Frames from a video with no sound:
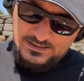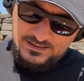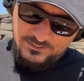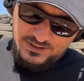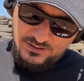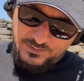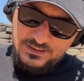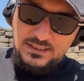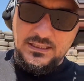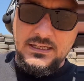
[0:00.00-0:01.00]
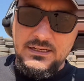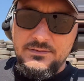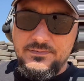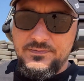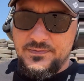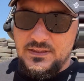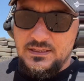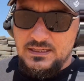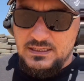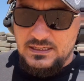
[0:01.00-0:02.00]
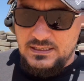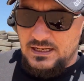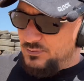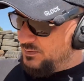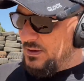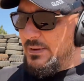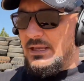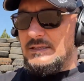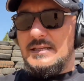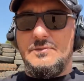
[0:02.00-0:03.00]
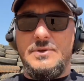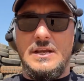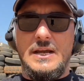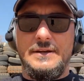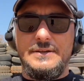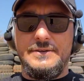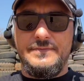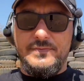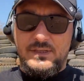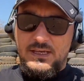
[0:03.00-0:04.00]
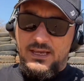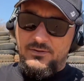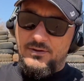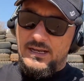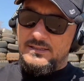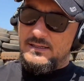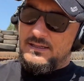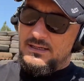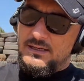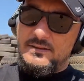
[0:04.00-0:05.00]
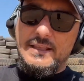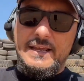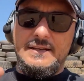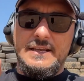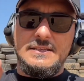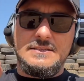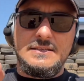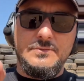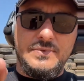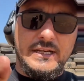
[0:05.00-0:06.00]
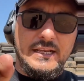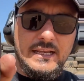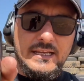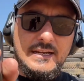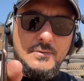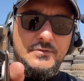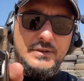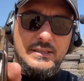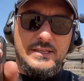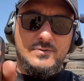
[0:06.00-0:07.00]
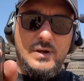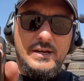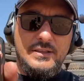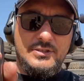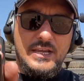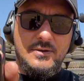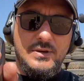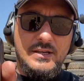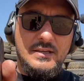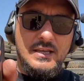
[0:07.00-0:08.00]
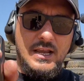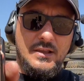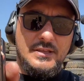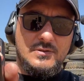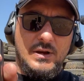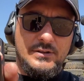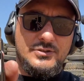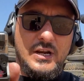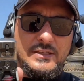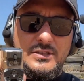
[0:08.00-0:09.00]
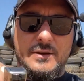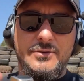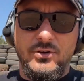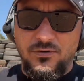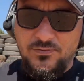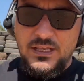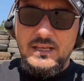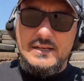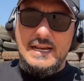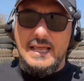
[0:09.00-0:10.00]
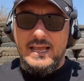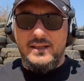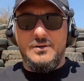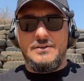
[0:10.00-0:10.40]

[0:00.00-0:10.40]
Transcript: empty doppy inside the gun, and I put my magazine here. Okay, right. That is simply a double feed. There's one in the chamber and there's one trying to come through. Now, how do I